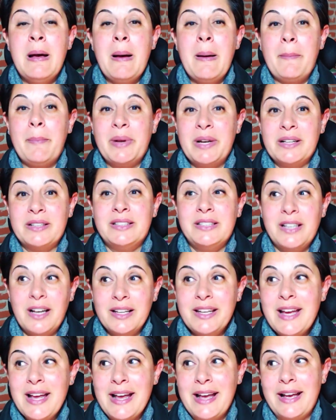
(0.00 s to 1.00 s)
But on the
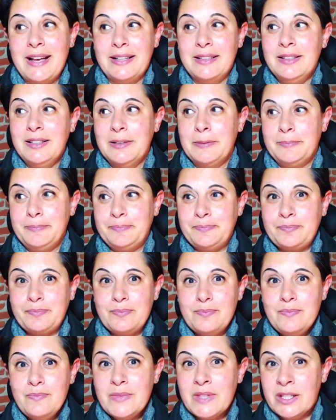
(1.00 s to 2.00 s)
other hand,
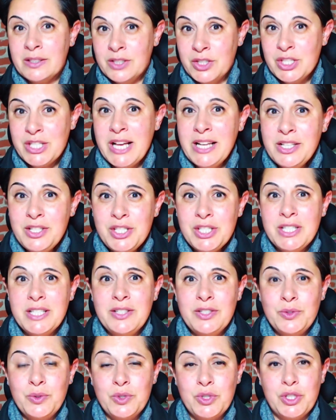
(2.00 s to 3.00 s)
the challenge
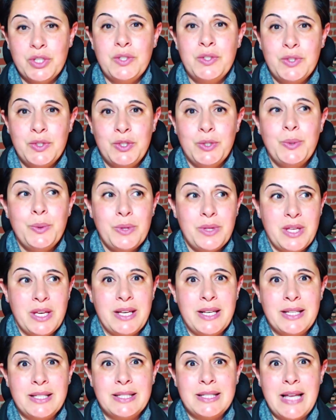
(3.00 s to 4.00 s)
is to just do
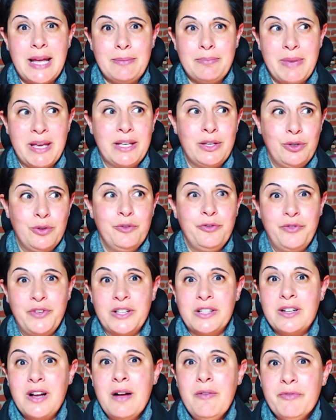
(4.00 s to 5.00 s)
things that make you feel
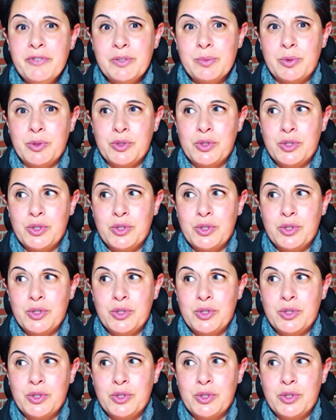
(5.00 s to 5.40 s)
comfortable.